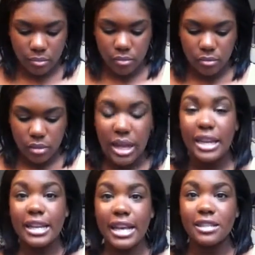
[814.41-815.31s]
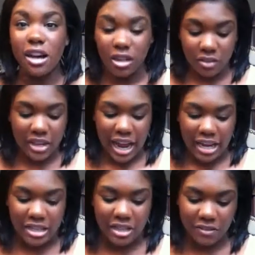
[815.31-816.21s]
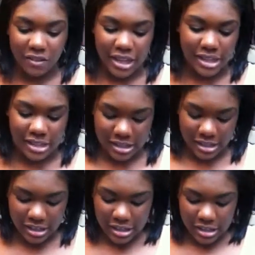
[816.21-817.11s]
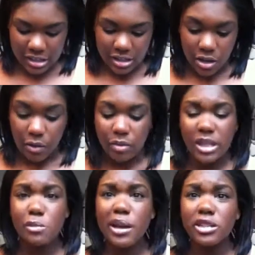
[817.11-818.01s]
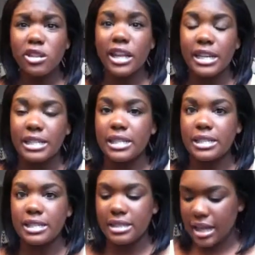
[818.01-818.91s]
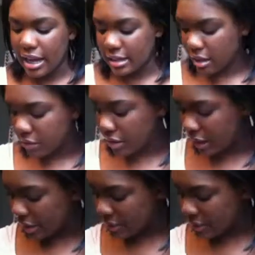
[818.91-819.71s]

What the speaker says: And yes, all of it actually fits. So these bags are like a decent size. I really like them.